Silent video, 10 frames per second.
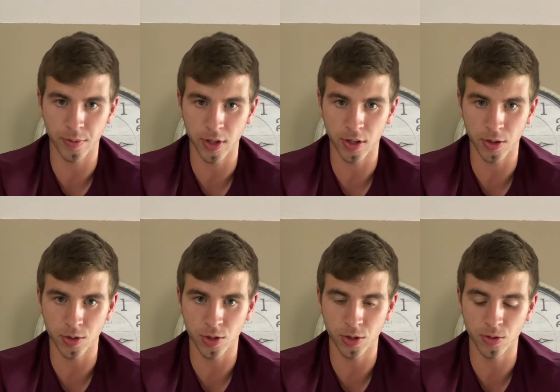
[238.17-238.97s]
be those
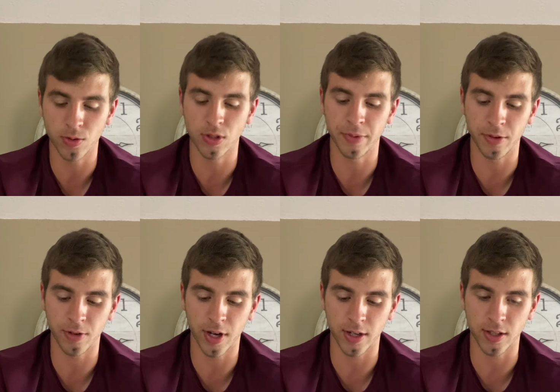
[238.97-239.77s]
two limiting
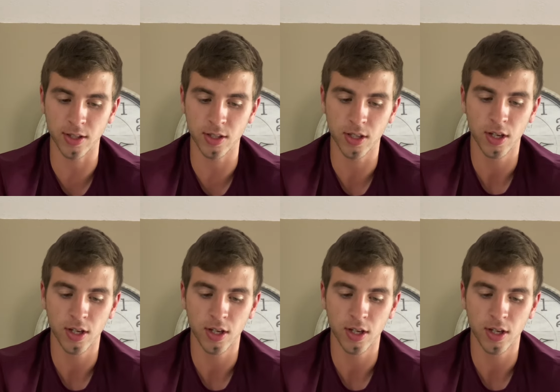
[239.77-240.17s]
reactants.